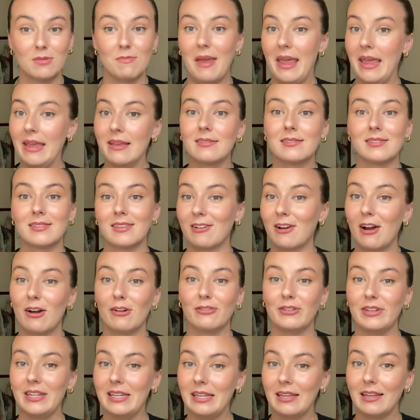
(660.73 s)
makes the
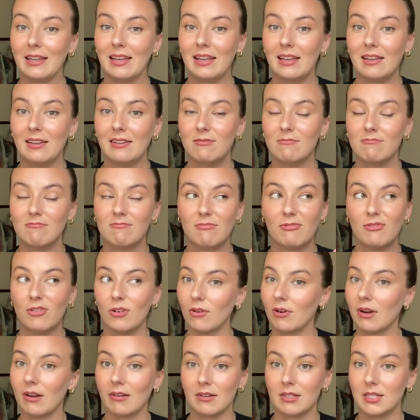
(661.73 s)
coffee
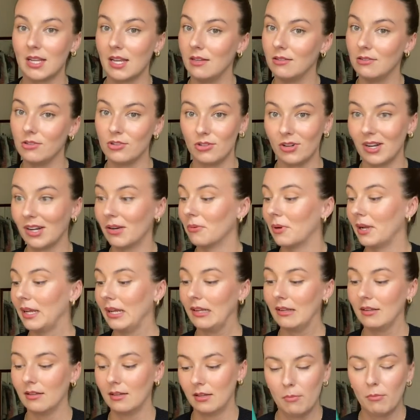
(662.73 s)
4 out of 10 straight away.
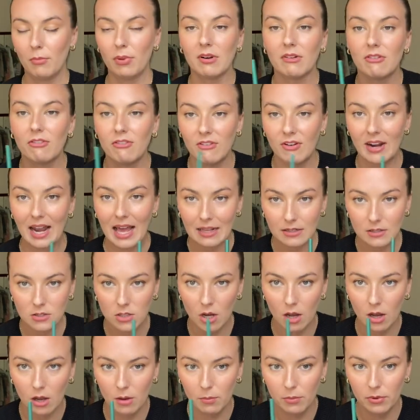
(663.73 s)
But a flat
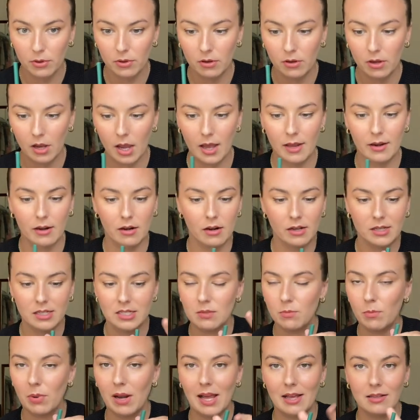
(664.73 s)
top and a nice
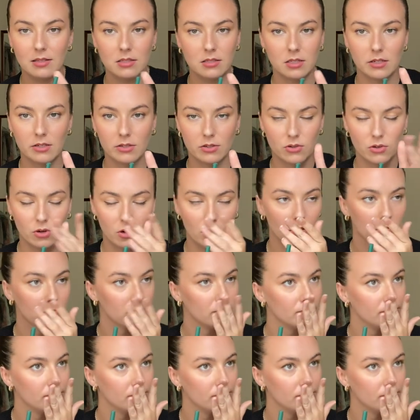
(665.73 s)
plastic straw.